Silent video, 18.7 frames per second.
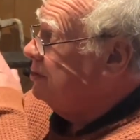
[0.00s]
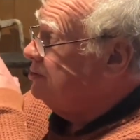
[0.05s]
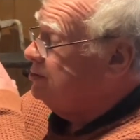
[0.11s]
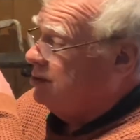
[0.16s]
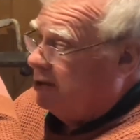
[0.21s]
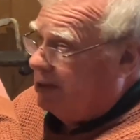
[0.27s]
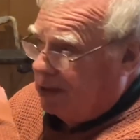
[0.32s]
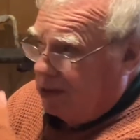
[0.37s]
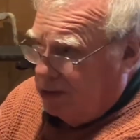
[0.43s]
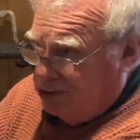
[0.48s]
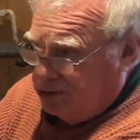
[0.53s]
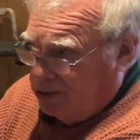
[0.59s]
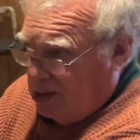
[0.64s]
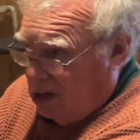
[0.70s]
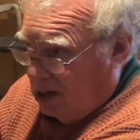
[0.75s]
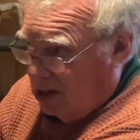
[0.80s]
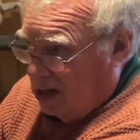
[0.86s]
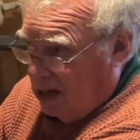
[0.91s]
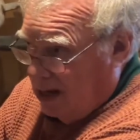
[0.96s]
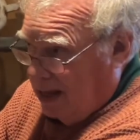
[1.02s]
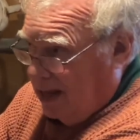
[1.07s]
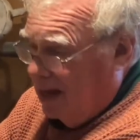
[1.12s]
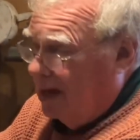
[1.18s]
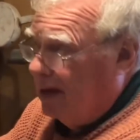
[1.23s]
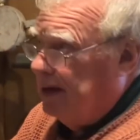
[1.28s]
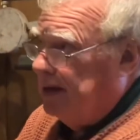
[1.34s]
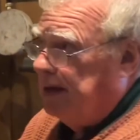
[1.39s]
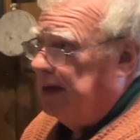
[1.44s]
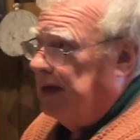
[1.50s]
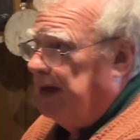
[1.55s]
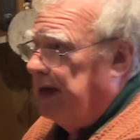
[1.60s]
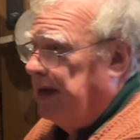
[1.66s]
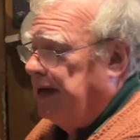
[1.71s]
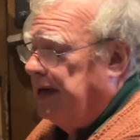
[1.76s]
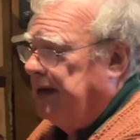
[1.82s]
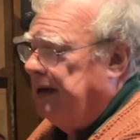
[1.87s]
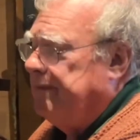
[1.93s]
circuits are clear, yeah.
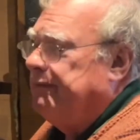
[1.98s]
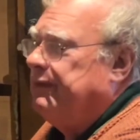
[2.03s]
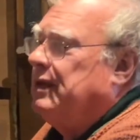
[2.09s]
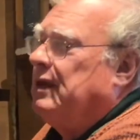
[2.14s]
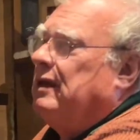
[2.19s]
Um,